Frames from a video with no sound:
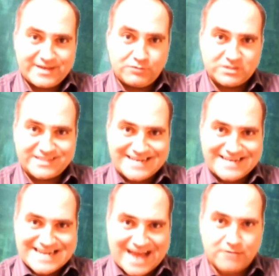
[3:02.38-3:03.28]
he was
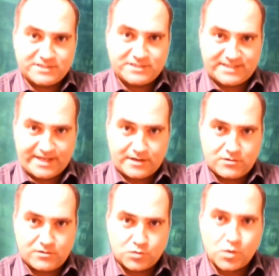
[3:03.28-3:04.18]
denouncing
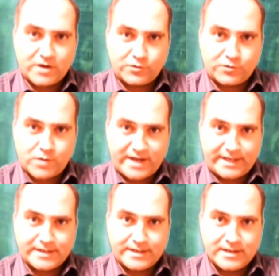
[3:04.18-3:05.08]
Ronald
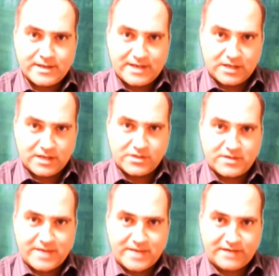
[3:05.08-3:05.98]
Reagan in the
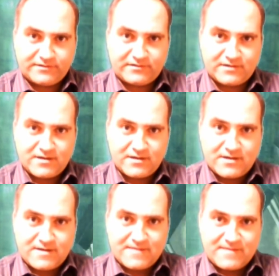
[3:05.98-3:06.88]
debates.
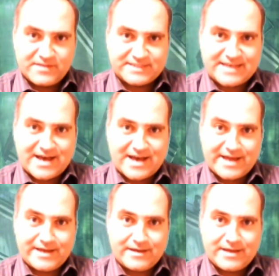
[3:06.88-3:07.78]
This
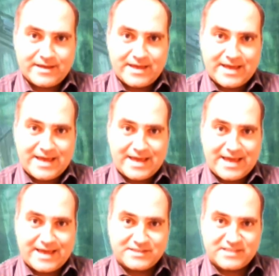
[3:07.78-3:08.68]
guy
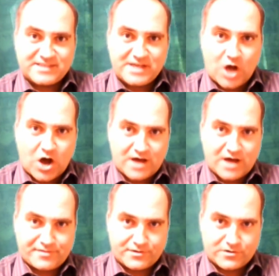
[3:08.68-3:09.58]
is the
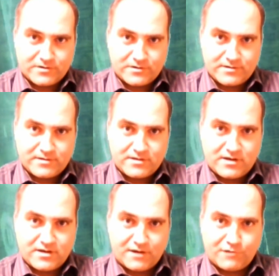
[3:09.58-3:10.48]
author
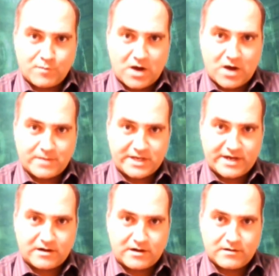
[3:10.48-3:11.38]
of
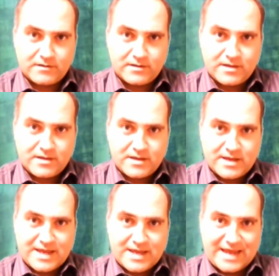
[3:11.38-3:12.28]
Obamacare.
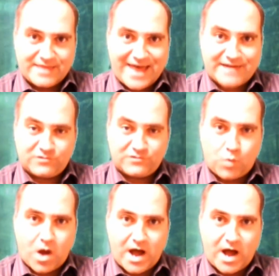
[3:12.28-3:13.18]
And that is
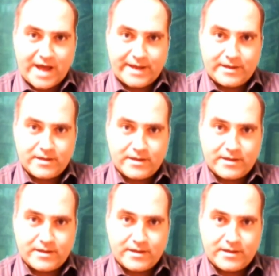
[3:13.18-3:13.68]
why